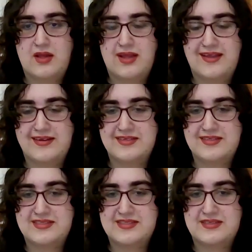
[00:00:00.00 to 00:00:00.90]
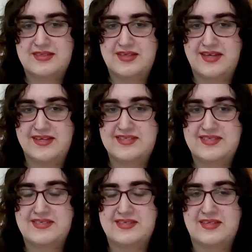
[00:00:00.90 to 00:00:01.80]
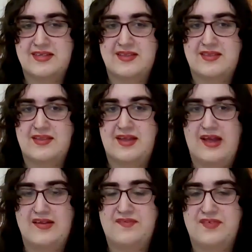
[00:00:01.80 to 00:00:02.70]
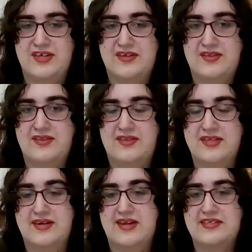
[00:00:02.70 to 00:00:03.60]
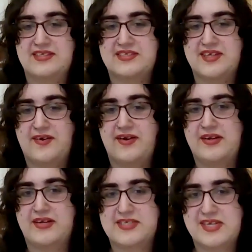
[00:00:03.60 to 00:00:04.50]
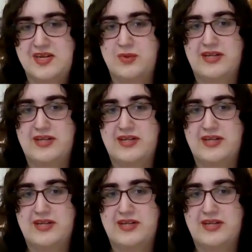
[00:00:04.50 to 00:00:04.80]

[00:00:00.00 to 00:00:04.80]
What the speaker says: And yet, I feel the necessary and continual